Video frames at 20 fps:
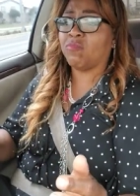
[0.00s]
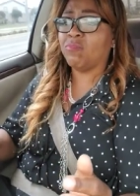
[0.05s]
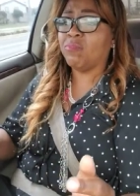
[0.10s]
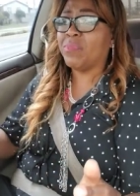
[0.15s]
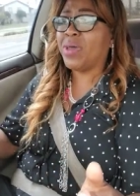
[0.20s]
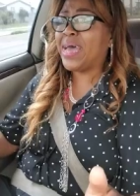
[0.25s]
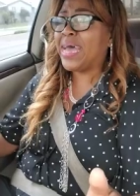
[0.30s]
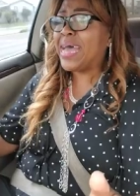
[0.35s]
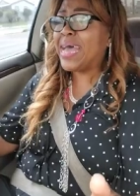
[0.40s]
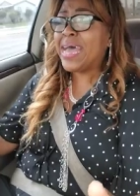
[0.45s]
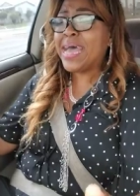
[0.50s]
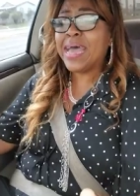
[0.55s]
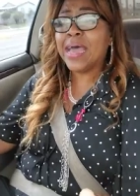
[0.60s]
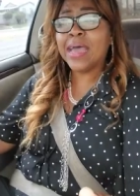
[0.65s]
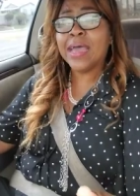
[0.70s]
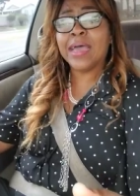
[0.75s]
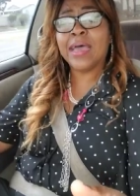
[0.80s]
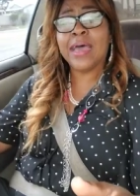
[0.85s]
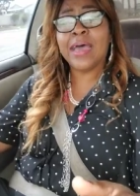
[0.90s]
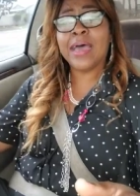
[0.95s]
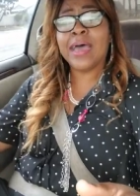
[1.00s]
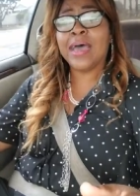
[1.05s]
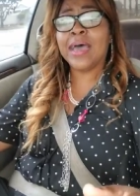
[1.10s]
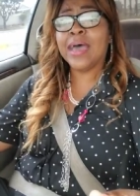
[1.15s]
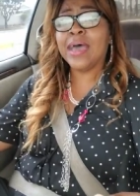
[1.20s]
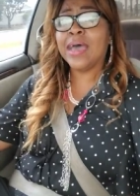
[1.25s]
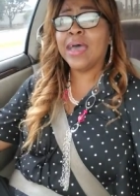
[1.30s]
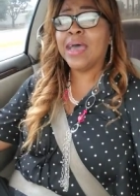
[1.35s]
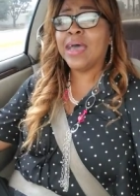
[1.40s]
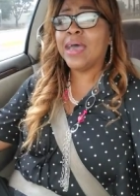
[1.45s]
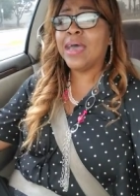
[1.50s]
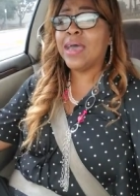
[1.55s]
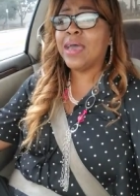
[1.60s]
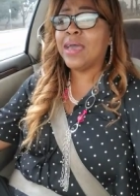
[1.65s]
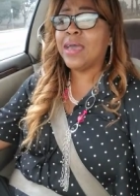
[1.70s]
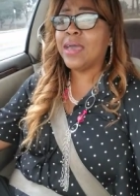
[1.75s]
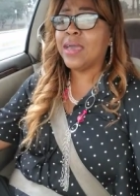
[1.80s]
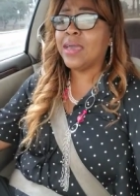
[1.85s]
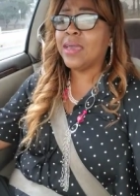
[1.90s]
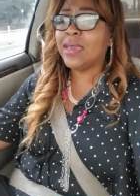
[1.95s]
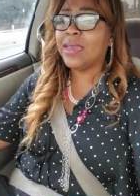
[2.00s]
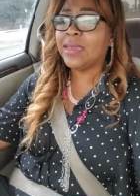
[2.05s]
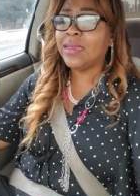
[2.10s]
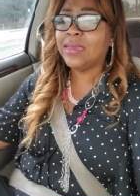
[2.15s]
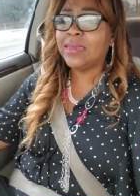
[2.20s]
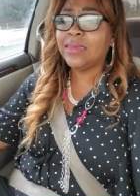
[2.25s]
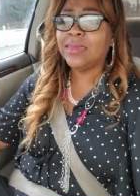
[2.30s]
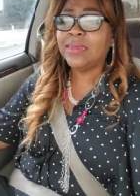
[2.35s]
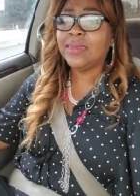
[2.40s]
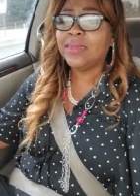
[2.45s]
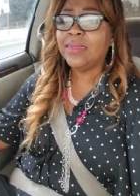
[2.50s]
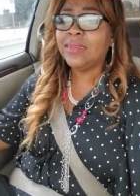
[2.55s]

mine.